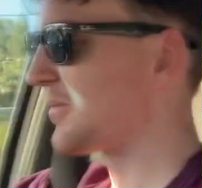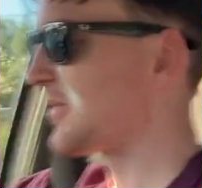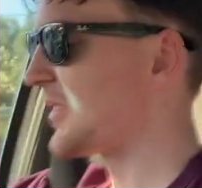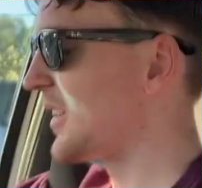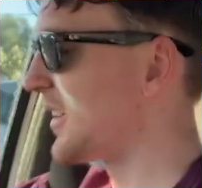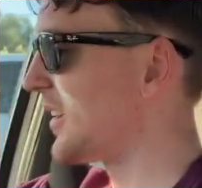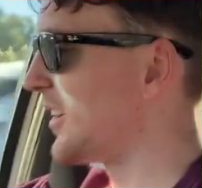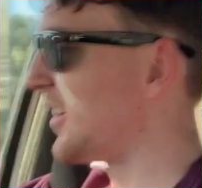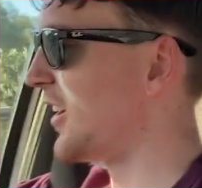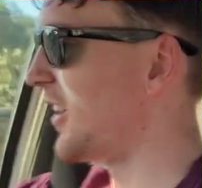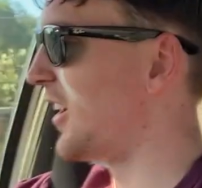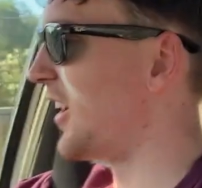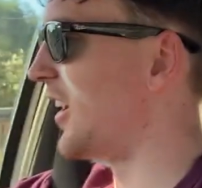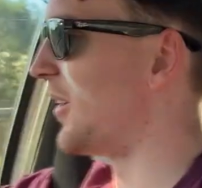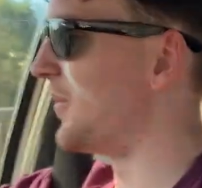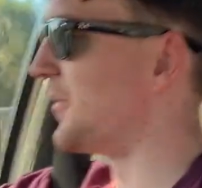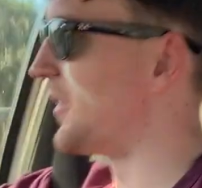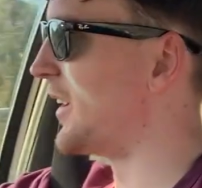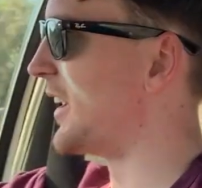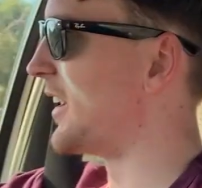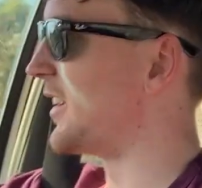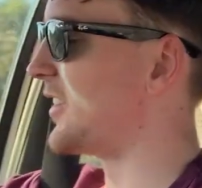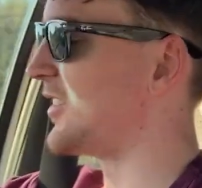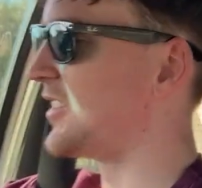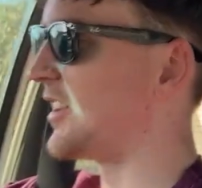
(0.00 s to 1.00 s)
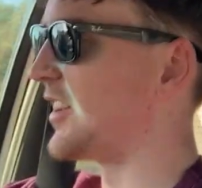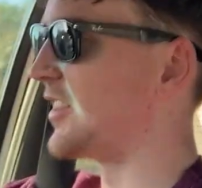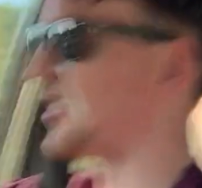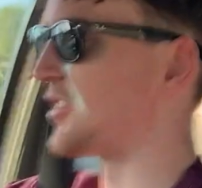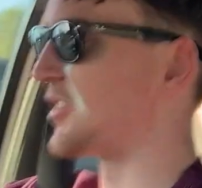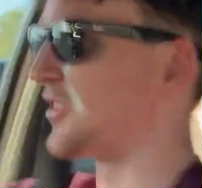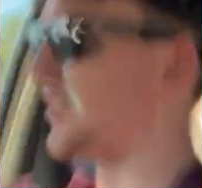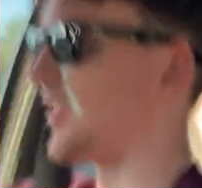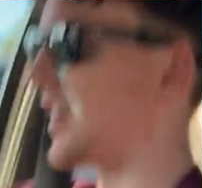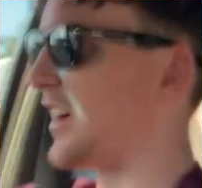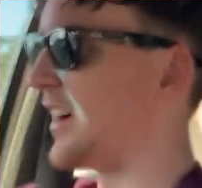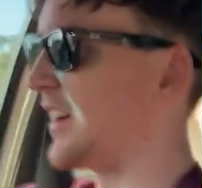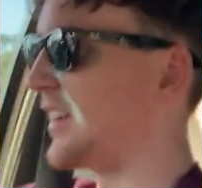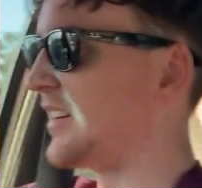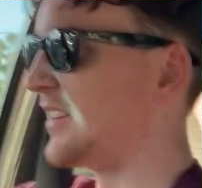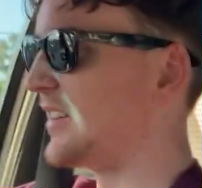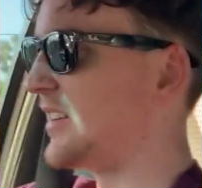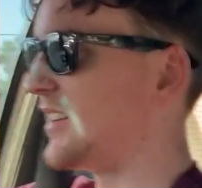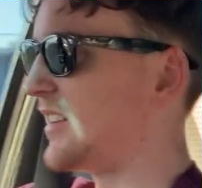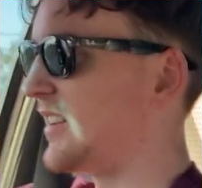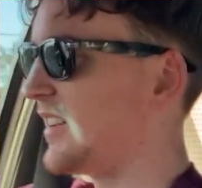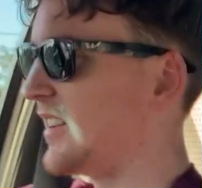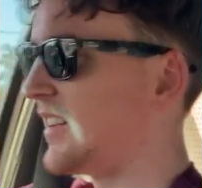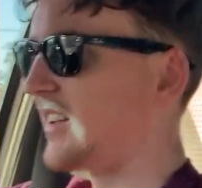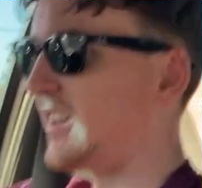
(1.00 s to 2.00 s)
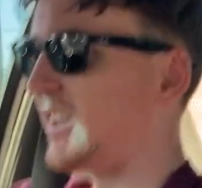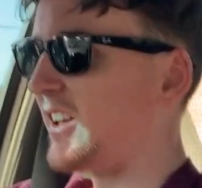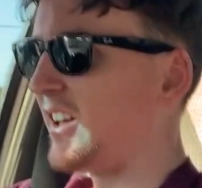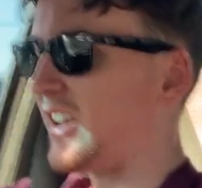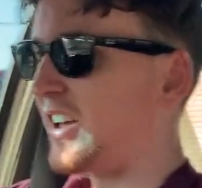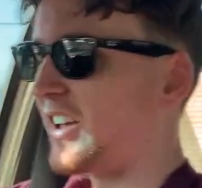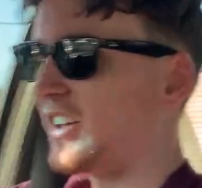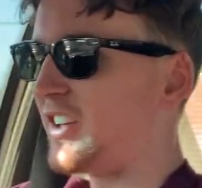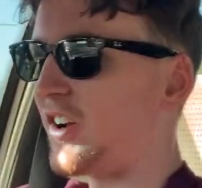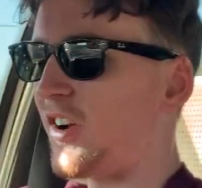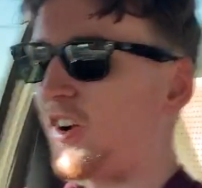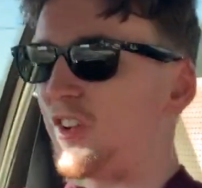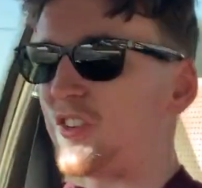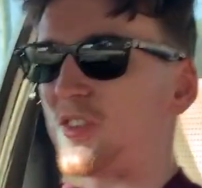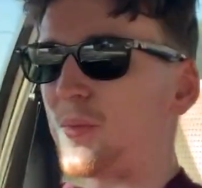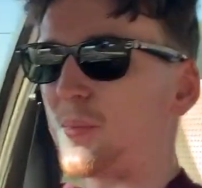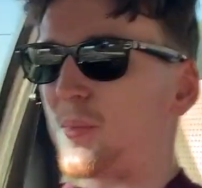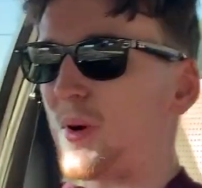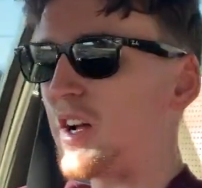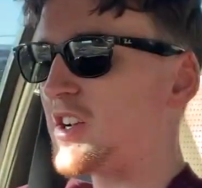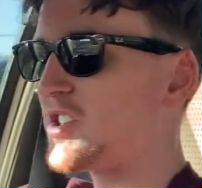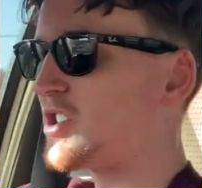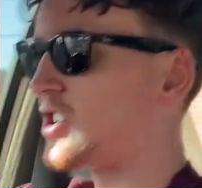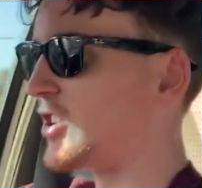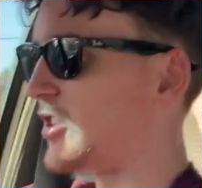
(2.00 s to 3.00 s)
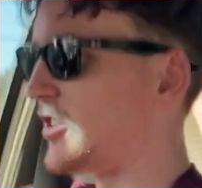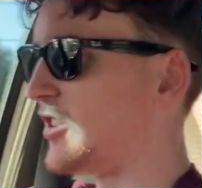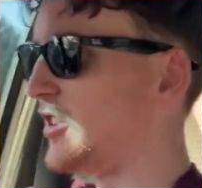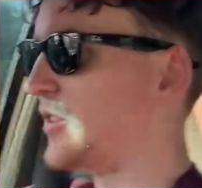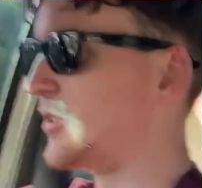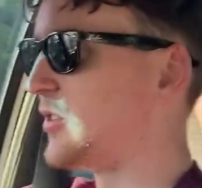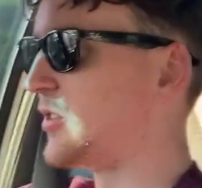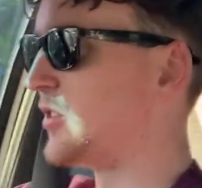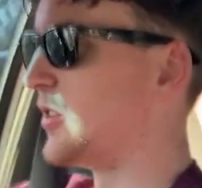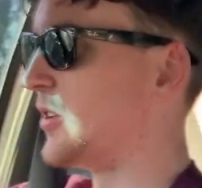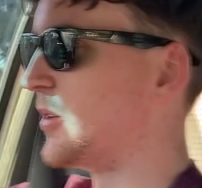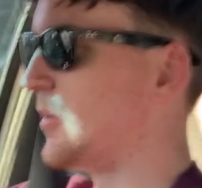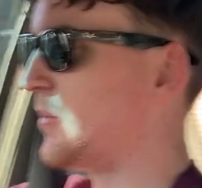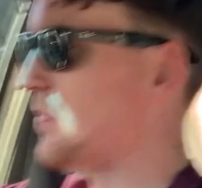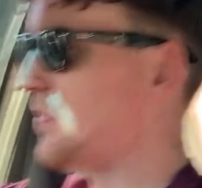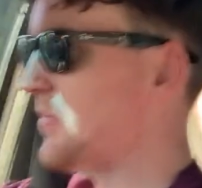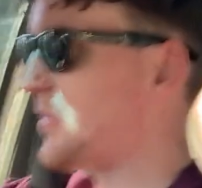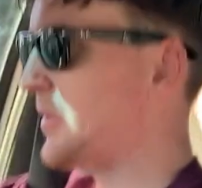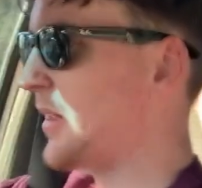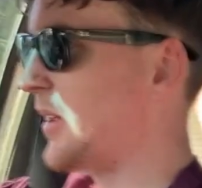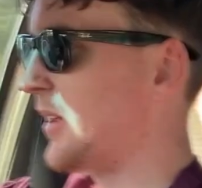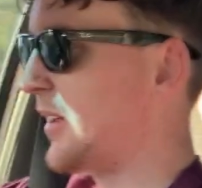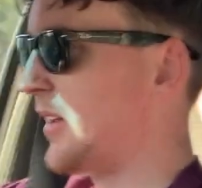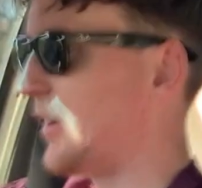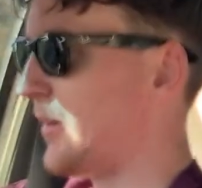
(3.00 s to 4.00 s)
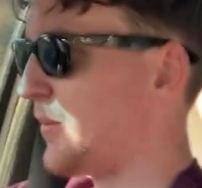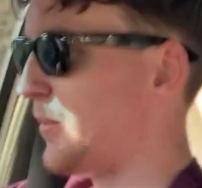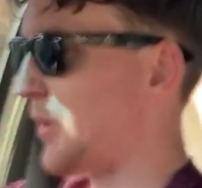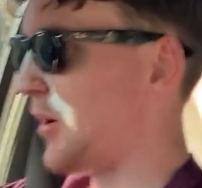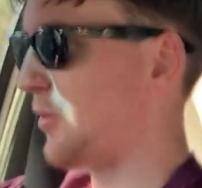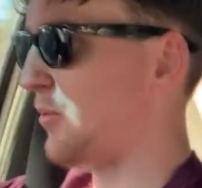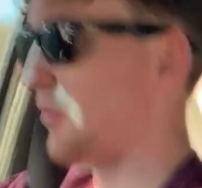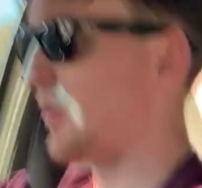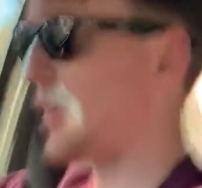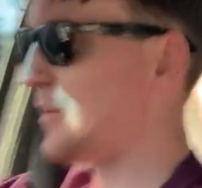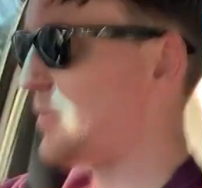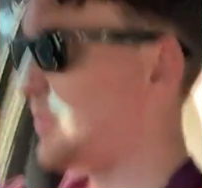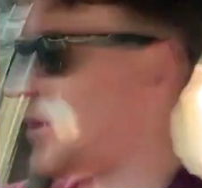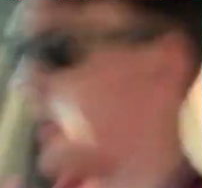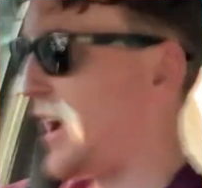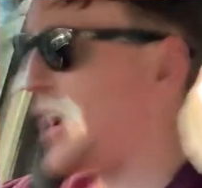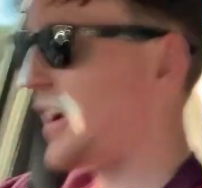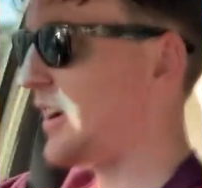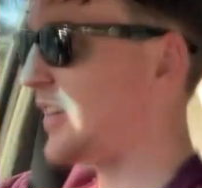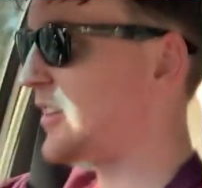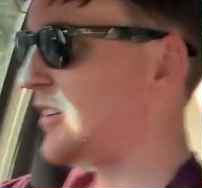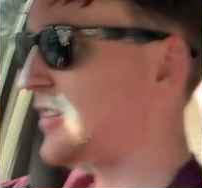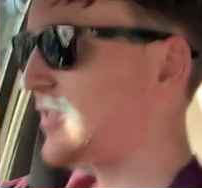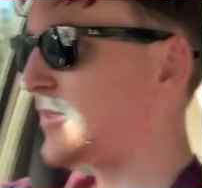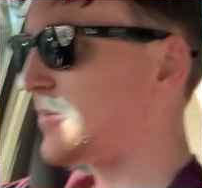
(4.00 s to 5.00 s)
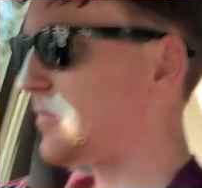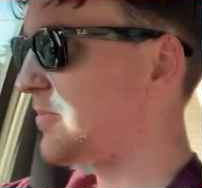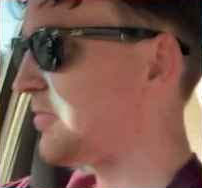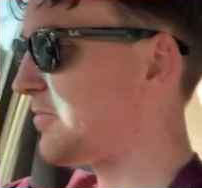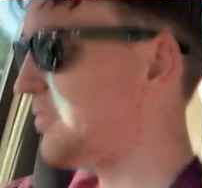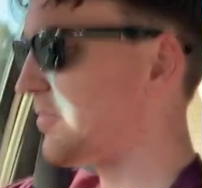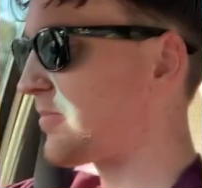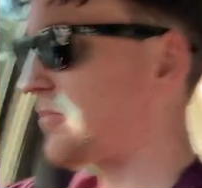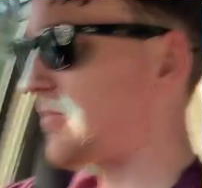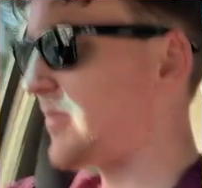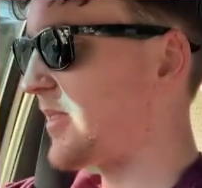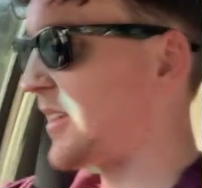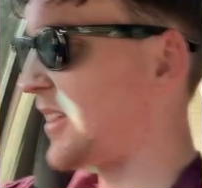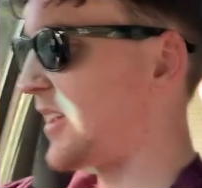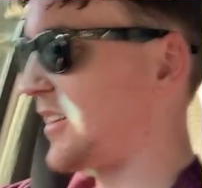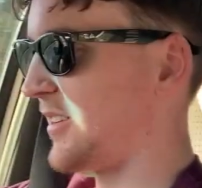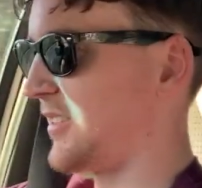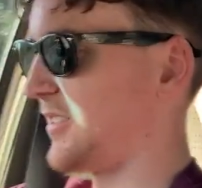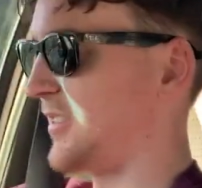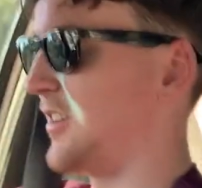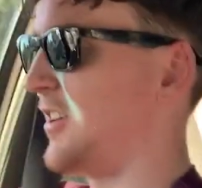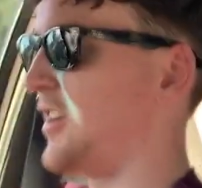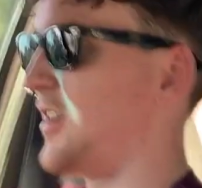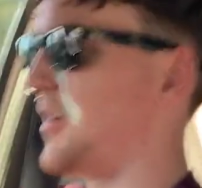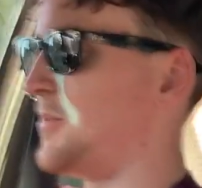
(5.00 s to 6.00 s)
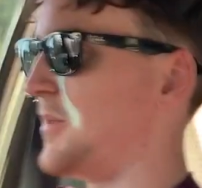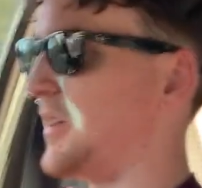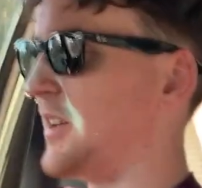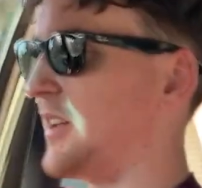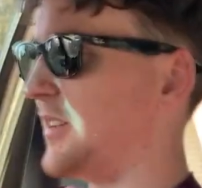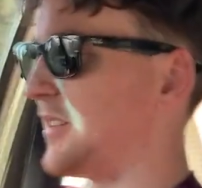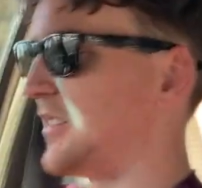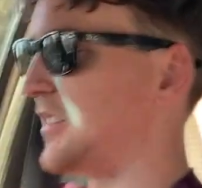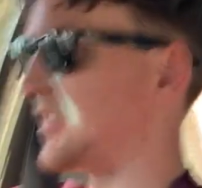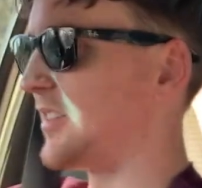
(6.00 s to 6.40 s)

Oh man, it sounds great. You know, it's a budget system, but Redback, oh man.